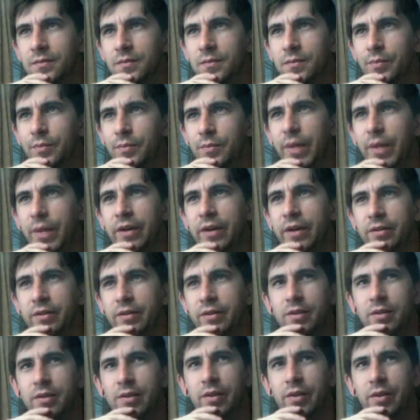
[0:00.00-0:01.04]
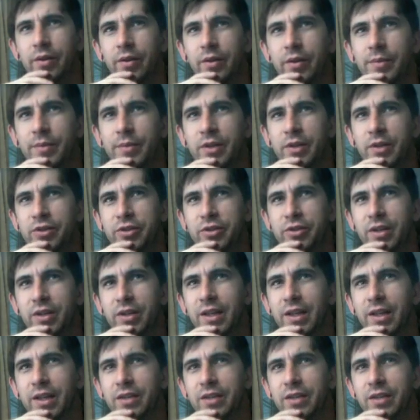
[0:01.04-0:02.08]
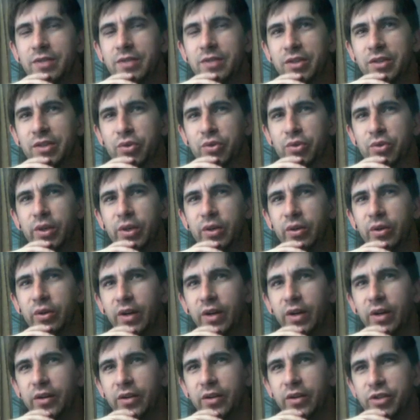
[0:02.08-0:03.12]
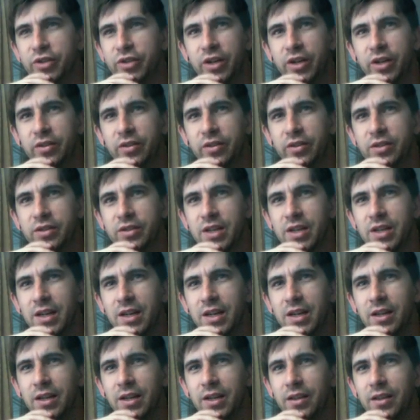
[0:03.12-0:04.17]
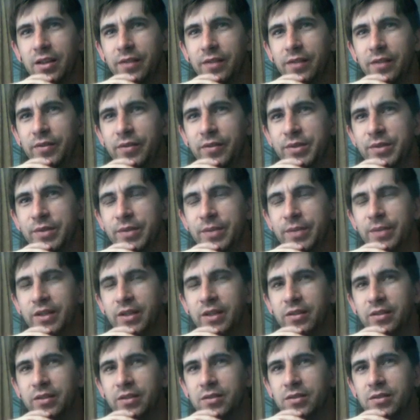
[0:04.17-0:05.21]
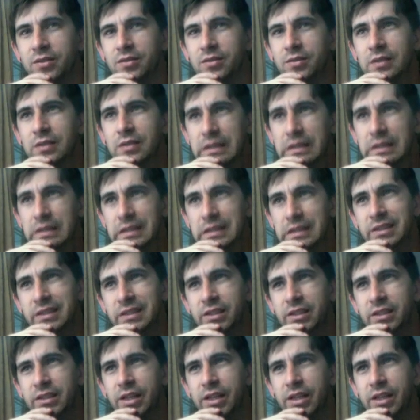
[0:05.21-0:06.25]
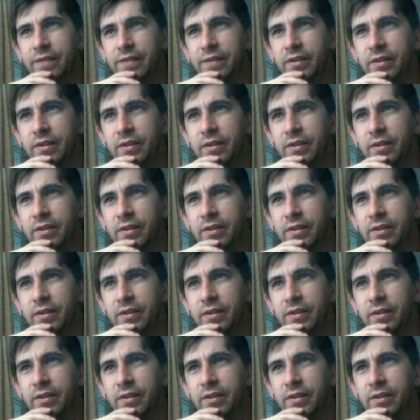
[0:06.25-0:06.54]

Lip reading: Better, although I'm not sure I like using tree creator shaders. They've always been a little iffy.